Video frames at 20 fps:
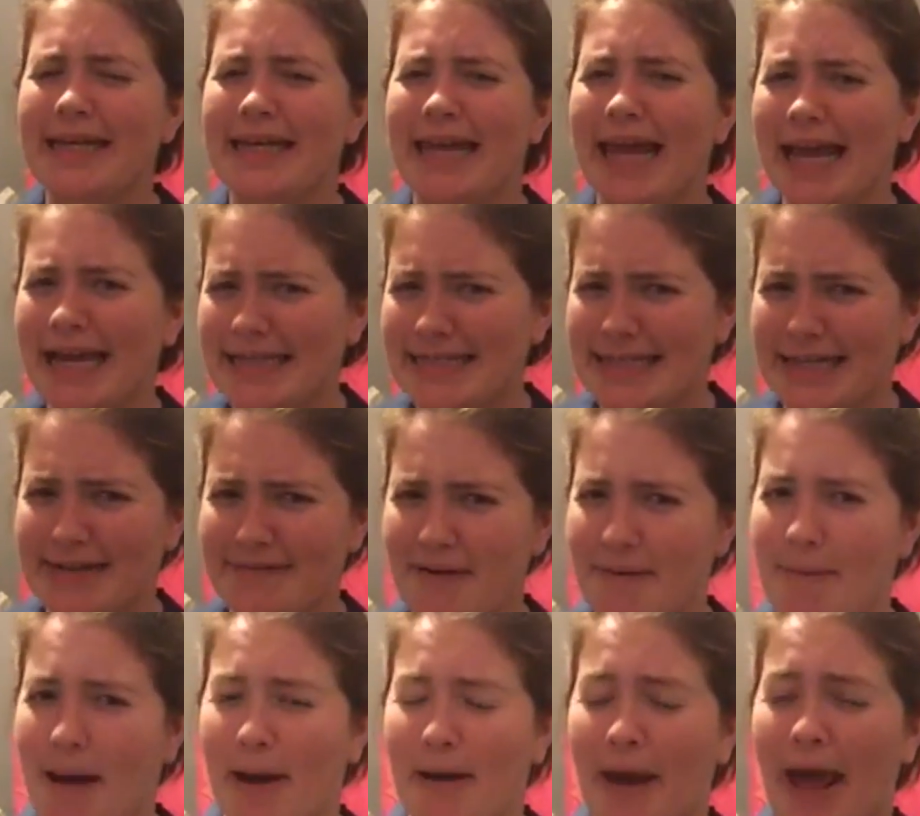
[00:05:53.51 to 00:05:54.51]
negative
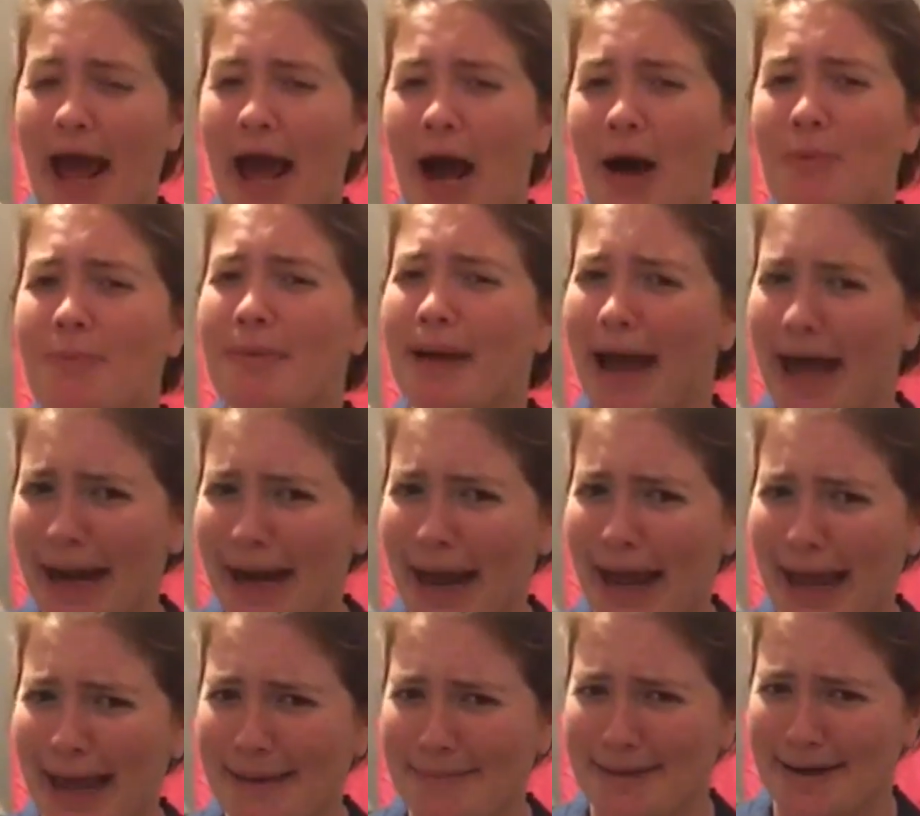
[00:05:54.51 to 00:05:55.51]
about how bad I
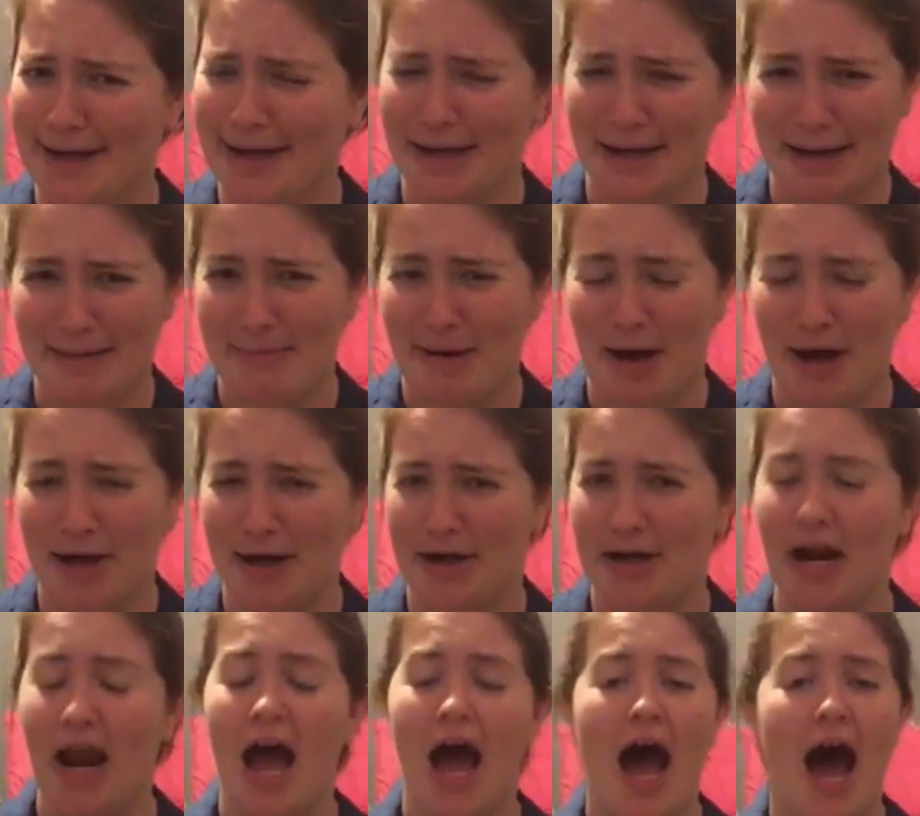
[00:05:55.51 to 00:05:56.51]
am at Harry Potter.